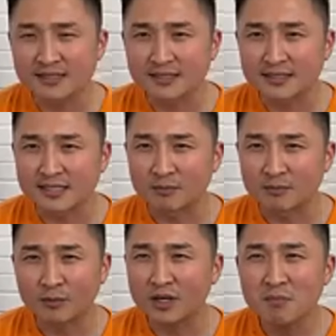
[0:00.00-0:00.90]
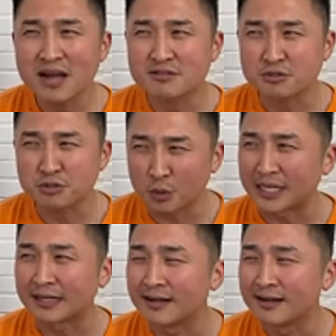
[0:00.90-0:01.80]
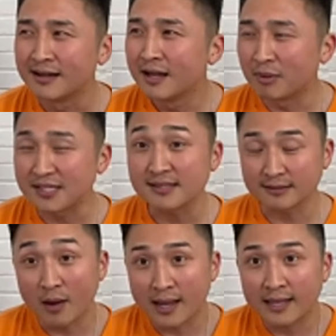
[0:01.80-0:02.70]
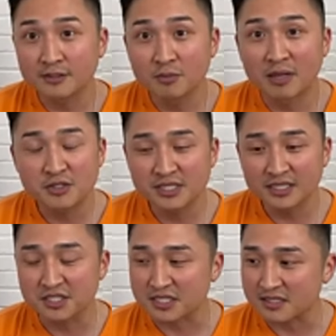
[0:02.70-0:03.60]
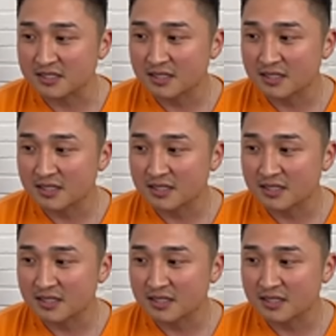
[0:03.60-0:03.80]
what am I doing? But it's like, no, I had to do my due diligence.